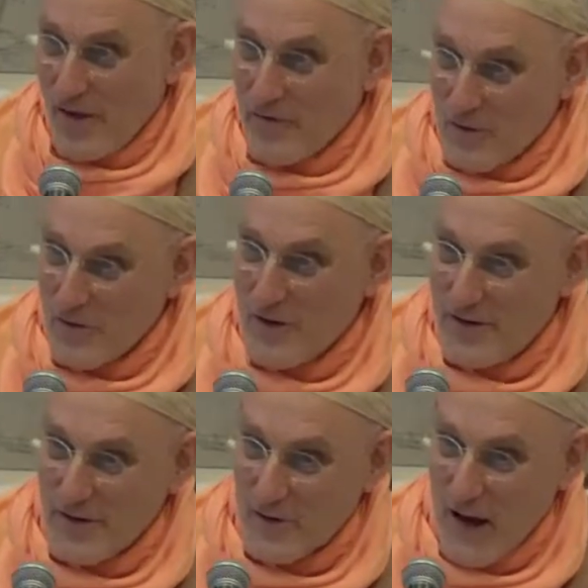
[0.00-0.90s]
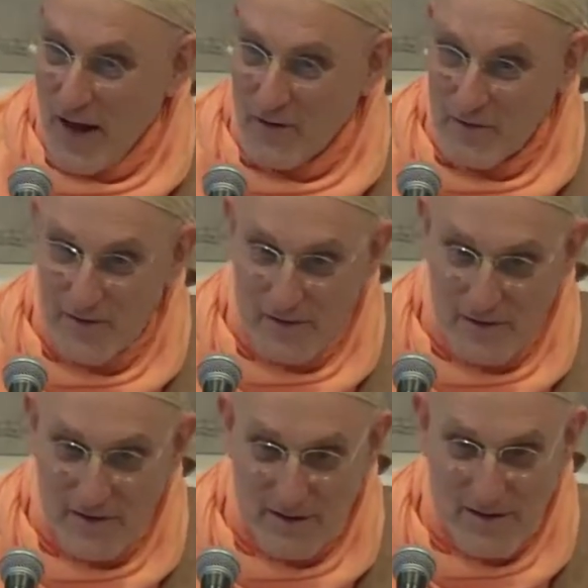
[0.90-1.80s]
man in the
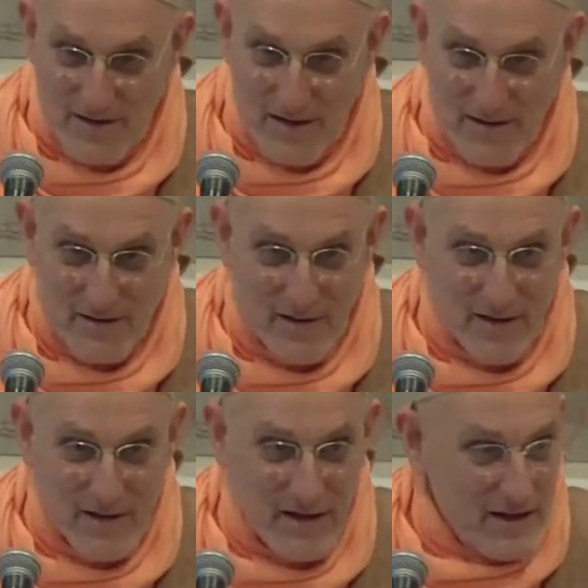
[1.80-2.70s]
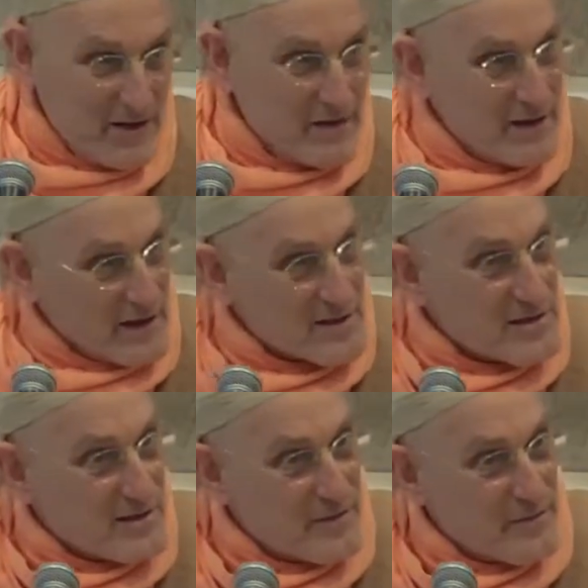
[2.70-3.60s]
crowd. You understand?
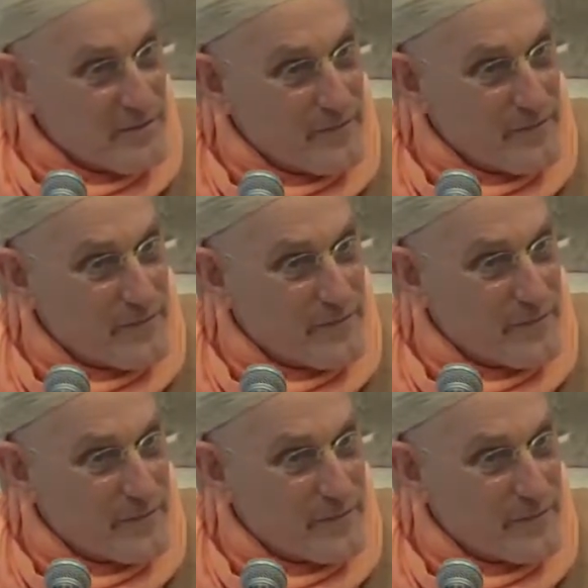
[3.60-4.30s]
Yes.